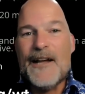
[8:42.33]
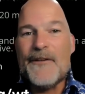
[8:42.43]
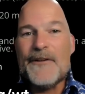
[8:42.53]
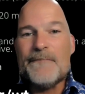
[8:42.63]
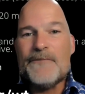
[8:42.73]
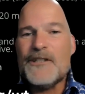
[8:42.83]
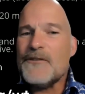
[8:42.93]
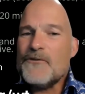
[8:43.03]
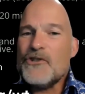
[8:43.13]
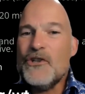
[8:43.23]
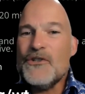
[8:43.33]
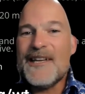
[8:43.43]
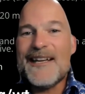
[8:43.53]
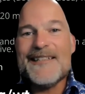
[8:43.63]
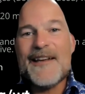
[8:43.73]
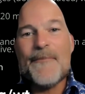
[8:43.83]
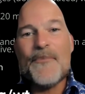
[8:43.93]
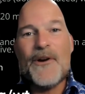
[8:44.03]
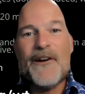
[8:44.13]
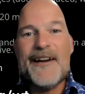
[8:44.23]
Another, just choose a
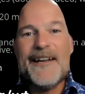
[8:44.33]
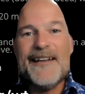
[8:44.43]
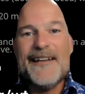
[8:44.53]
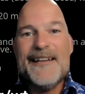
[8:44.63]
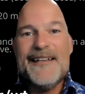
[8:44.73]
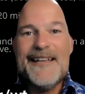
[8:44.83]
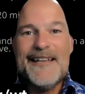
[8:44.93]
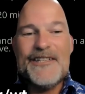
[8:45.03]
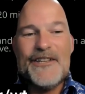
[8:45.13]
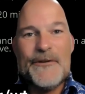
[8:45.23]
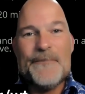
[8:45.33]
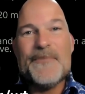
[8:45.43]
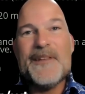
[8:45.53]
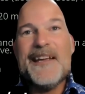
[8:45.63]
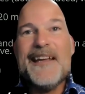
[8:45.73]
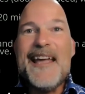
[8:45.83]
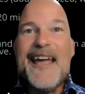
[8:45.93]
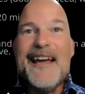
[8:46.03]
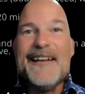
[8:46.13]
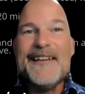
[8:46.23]
contemporary issue
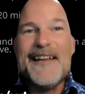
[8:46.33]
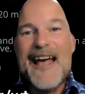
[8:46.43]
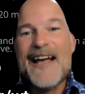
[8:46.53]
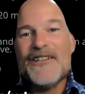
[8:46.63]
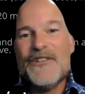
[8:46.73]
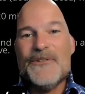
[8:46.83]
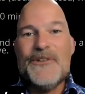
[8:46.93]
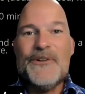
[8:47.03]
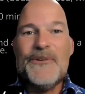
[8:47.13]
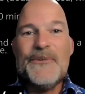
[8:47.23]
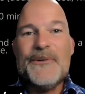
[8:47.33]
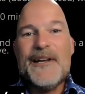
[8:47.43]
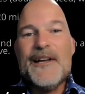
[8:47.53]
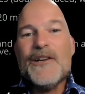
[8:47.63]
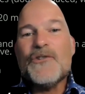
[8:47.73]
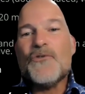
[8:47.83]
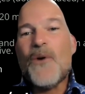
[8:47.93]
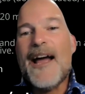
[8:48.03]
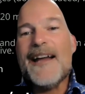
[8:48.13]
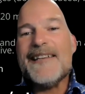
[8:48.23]
and as you do,
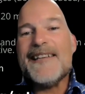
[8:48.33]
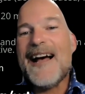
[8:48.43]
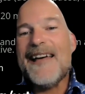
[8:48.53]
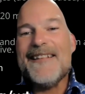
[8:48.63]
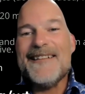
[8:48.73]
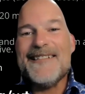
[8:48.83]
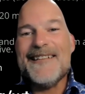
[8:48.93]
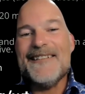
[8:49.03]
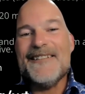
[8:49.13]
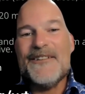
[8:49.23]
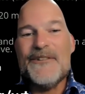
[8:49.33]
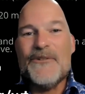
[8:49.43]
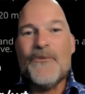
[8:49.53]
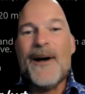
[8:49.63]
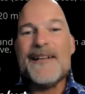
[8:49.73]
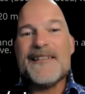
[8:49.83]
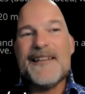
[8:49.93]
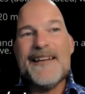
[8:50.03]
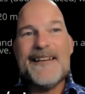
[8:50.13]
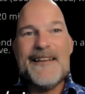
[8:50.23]
try to tie this into
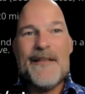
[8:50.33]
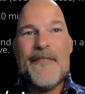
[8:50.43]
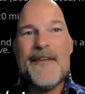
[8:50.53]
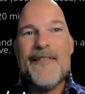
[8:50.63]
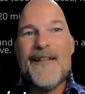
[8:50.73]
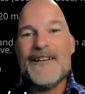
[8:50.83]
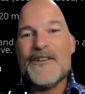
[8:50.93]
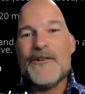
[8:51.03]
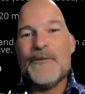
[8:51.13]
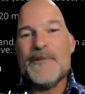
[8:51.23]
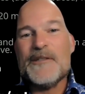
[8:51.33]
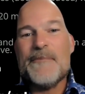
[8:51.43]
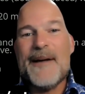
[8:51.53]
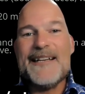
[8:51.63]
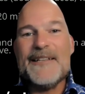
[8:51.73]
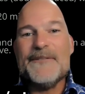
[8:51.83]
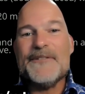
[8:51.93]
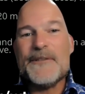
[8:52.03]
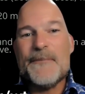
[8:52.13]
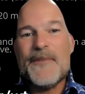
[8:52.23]
Wesleyan theological
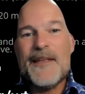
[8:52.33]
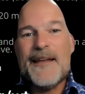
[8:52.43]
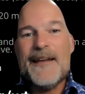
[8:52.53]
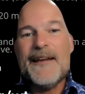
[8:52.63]
perspectives.